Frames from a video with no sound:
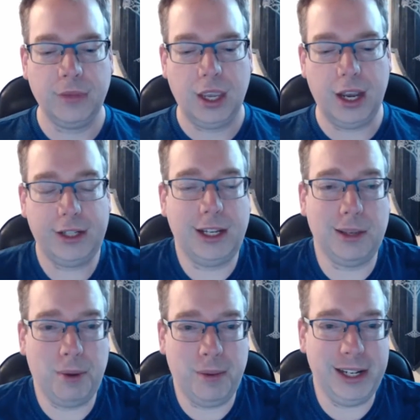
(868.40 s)
it takes
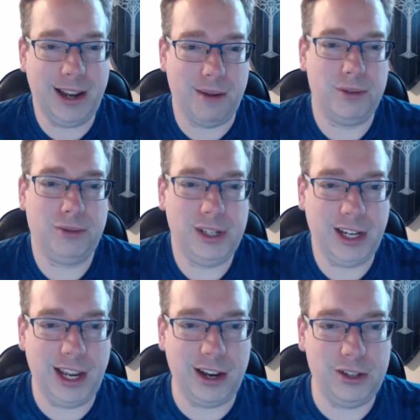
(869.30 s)
up all my time. There's a reason
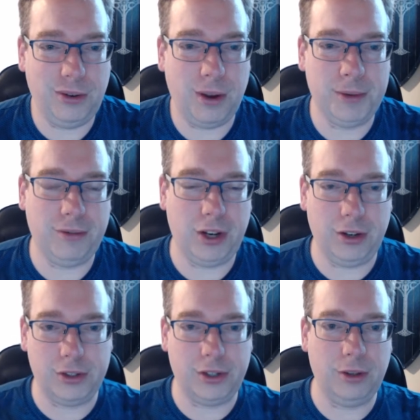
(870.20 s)
I can't do update
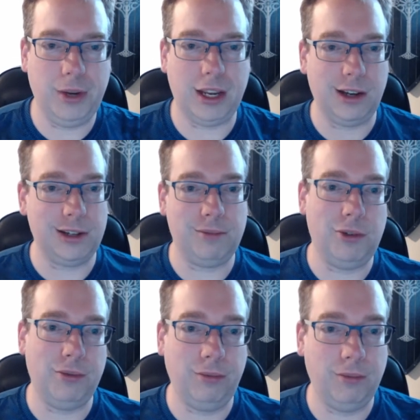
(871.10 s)
videos on the weekend, because I'm
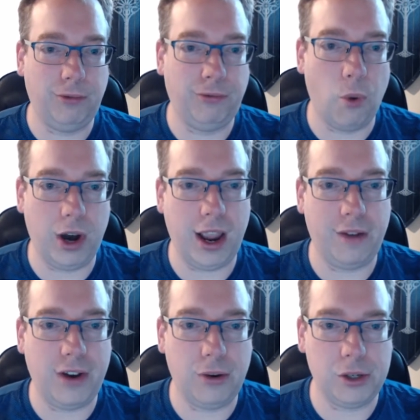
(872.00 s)
doing
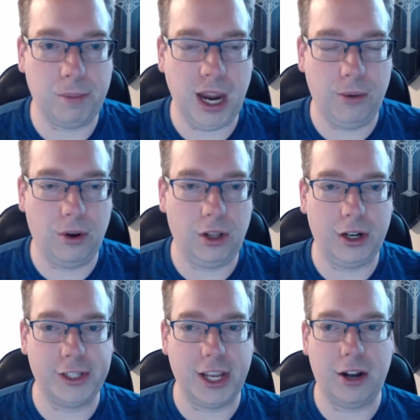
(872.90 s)
4.5 hours of payroll on
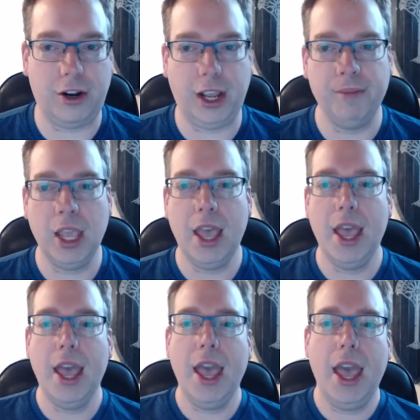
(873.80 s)
a Saturday.
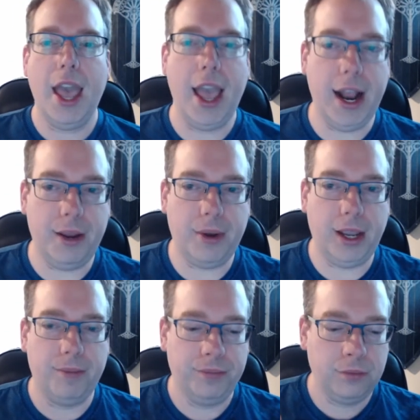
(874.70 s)

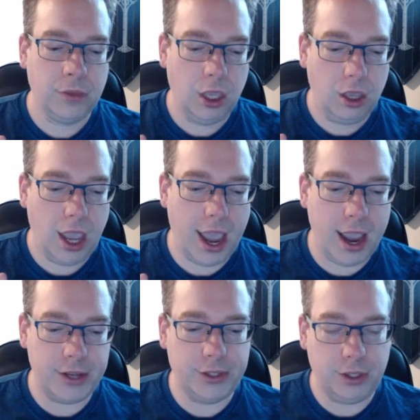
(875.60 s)
Anyway,
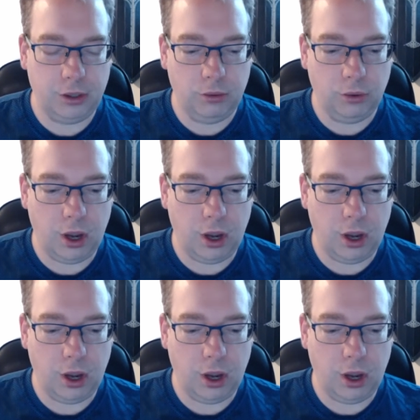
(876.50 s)
as